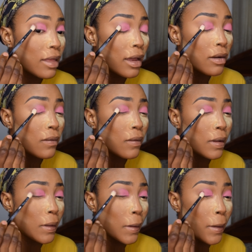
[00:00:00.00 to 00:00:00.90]
that
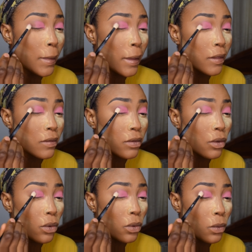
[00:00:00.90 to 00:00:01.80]
on here like
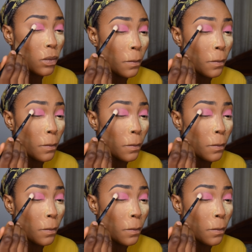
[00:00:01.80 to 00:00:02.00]
so.